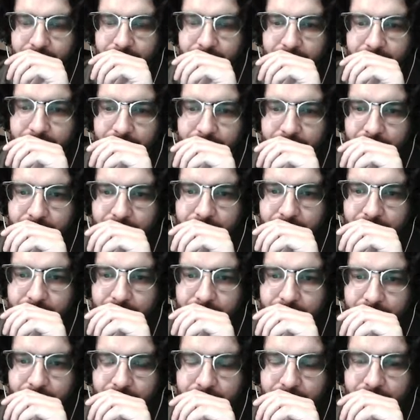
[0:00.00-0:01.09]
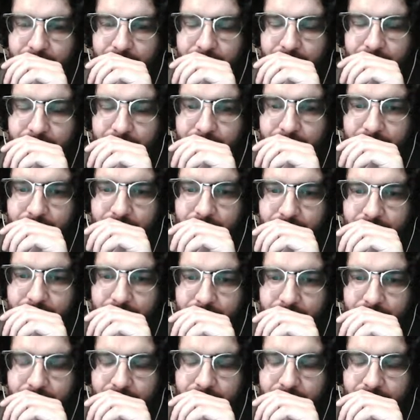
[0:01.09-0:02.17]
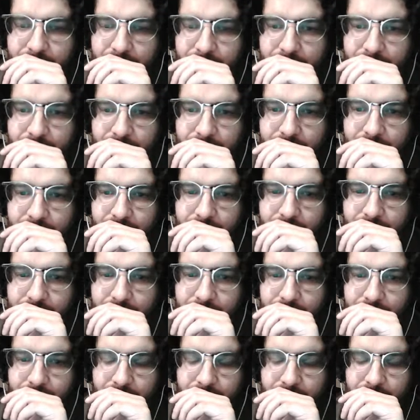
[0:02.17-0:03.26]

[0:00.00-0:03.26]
[no speech]